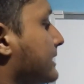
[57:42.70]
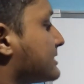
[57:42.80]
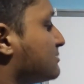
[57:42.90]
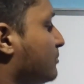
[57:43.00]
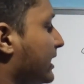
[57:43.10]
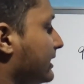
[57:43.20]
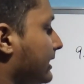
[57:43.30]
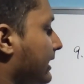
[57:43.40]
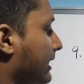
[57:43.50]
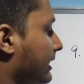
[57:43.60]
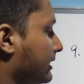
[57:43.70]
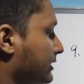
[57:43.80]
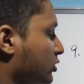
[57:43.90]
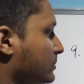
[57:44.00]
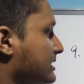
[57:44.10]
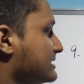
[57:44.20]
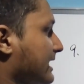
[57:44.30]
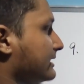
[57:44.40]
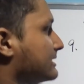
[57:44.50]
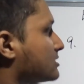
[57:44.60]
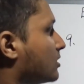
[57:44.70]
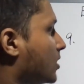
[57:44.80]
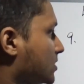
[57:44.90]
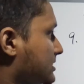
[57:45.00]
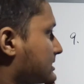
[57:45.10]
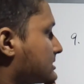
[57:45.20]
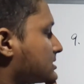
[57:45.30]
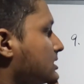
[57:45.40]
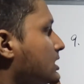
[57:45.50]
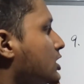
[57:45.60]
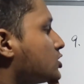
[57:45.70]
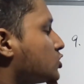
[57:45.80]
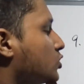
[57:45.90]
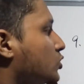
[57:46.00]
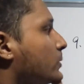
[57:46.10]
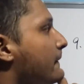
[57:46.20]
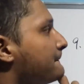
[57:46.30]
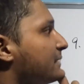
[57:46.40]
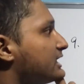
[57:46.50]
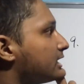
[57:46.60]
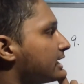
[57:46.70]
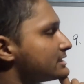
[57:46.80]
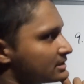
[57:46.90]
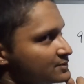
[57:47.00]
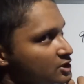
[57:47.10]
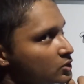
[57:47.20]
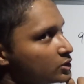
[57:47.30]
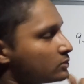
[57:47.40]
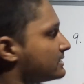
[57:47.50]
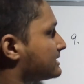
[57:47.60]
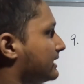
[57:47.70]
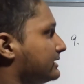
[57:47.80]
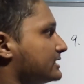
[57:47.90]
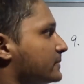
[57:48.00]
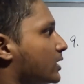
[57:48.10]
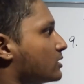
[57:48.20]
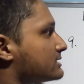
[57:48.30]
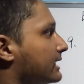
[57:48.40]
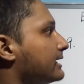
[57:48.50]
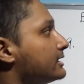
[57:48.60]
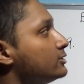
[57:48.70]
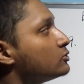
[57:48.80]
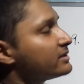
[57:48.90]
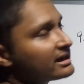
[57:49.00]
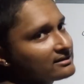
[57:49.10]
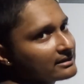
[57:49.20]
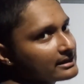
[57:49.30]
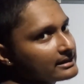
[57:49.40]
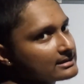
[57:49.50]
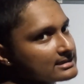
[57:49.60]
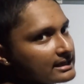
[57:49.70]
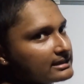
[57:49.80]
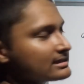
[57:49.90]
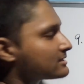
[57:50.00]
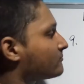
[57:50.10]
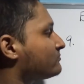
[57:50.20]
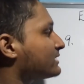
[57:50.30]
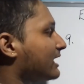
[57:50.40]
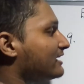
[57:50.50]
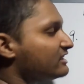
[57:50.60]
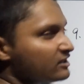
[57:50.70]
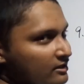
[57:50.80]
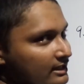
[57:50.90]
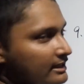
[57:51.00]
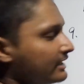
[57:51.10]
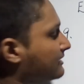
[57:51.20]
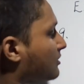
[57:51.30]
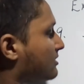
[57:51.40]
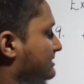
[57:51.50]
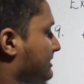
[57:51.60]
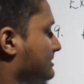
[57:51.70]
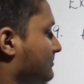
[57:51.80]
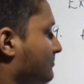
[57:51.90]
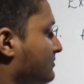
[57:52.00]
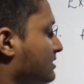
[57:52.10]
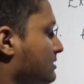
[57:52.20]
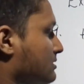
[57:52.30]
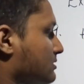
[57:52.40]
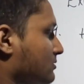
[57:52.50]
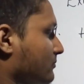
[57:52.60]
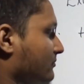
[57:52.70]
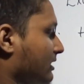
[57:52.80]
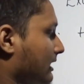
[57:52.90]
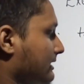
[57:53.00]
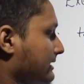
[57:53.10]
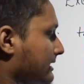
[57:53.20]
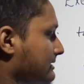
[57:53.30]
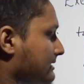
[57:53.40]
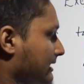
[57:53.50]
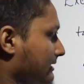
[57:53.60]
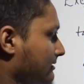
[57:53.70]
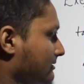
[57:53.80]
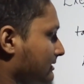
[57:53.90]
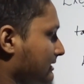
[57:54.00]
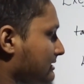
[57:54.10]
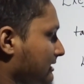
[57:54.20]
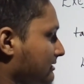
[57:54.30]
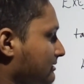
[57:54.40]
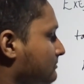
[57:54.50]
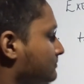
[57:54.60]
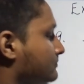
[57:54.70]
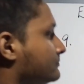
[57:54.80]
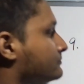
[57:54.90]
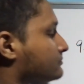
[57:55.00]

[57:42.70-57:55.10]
x by a to be sin x or cos x. So better I'll substitute to be sin x, because I'll get numerator, I'll get sin x, and here I'll get cos x. So I'll take sin theta here,